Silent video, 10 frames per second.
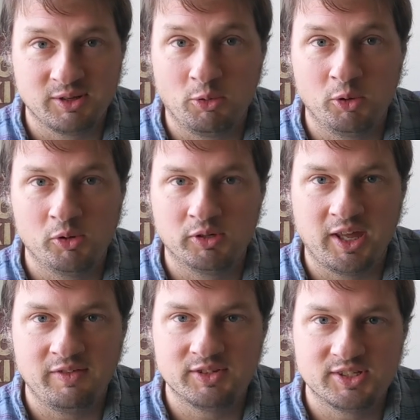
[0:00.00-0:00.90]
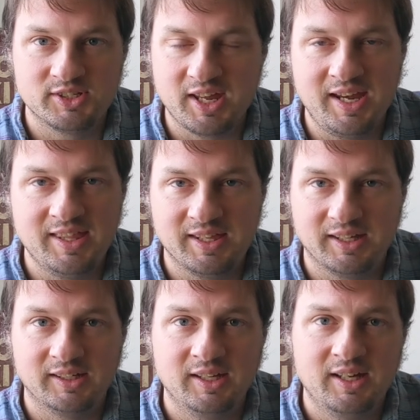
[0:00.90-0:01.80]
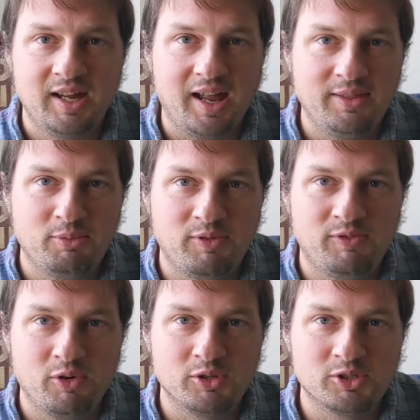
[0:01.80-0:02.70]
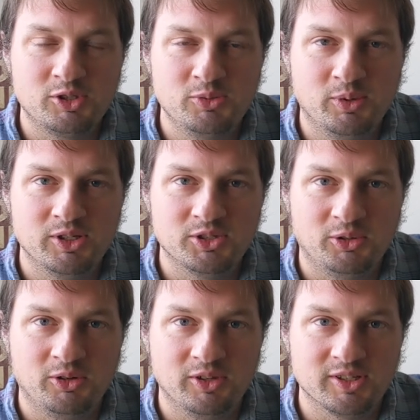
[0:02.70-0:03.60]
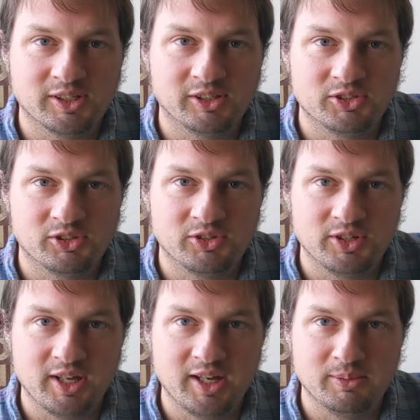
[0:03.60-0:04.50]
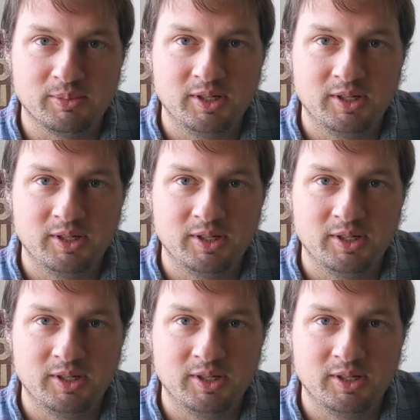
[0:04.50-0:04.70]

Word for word: oil and canvases, anything, I think we focus too much on the signature of the name